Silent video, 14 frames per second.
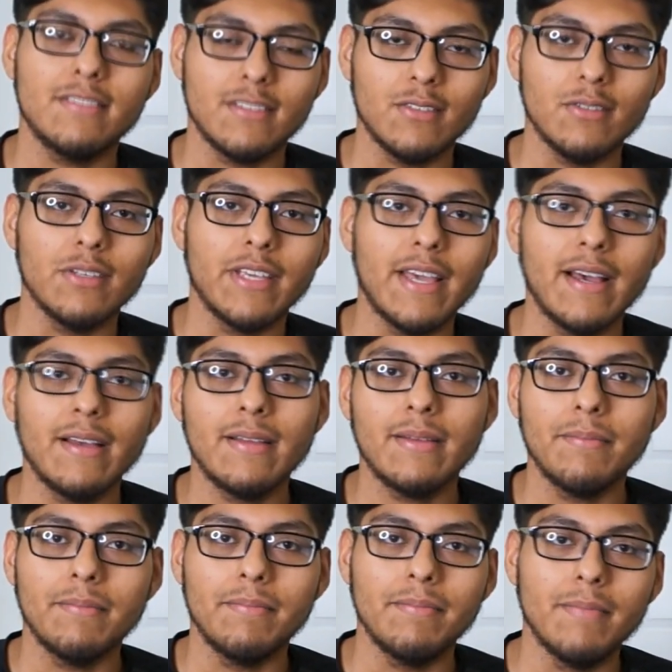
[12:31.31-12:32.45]
So yeah,
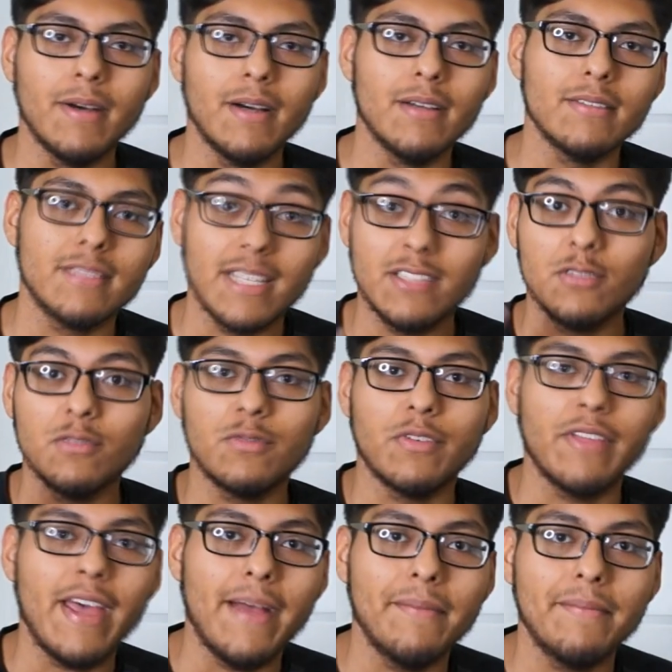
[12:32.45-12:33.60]
stay tuned for
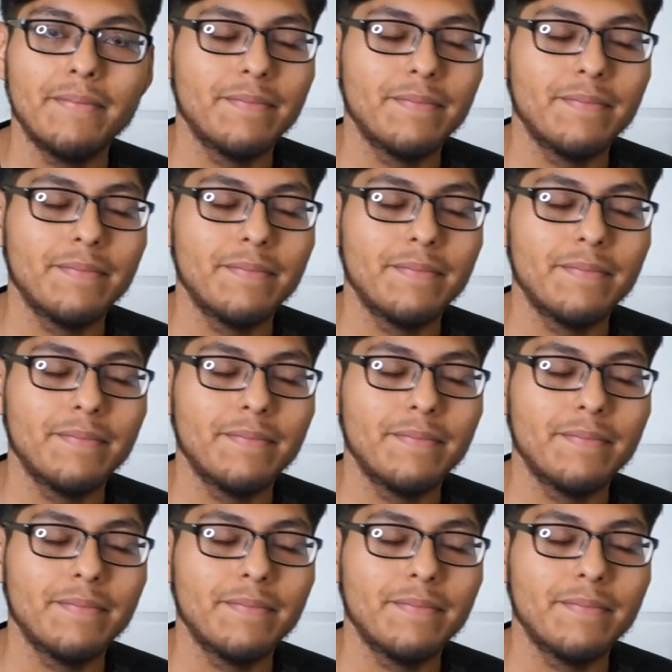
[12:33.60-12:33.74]
that.